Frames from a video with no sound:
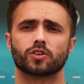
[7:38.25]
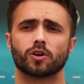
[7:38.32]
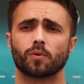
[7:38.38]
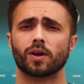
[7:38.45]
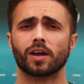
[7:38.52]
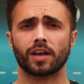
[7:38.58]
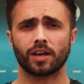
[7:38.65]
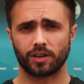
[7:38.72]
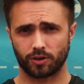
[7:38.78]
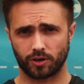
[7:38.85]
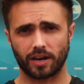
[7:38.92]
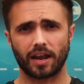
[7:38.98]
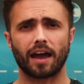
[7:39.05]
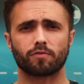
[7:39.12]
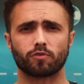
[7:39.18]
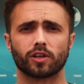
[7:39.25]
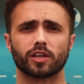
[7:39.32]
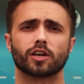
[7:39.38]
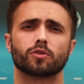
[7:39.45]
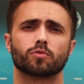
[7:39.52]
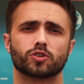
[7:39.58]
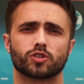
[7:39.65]
So you're gonna have
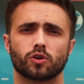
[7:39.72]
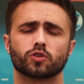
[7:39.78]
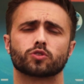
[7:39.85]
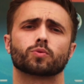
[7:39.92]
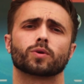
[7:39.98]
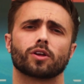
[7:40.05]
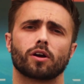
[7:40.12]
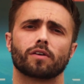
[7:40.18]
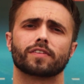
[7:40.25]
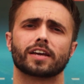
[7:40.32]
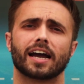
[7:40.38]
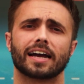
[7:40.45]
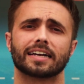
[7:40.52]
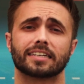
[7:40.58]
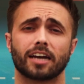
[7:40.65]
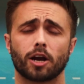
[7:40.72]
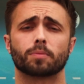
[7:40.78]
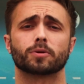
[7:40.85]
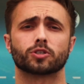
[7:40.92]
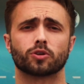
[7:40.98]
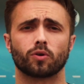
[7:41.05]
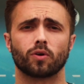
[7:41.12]
really good results with RVI Tire
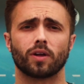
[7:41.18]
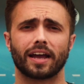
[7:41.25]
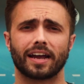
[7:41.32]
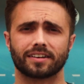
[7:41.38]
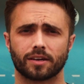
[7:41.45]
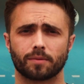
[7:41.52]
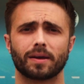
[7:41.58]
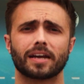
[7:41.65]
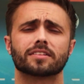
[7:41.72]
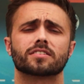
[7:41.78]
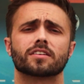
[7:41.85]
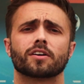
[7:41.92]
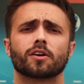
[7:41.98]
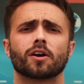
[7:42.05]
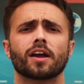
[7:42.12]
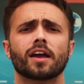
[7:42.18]
Patrol and command center.